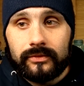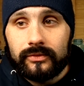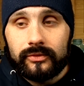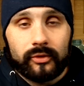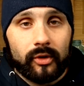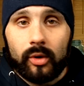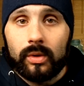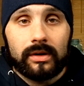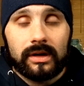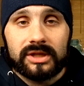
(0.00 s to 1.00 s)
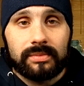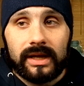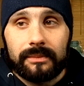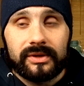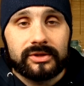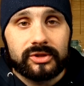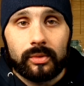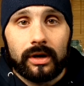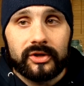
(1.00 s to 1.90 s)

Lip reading: you're not a world-class player, because you are.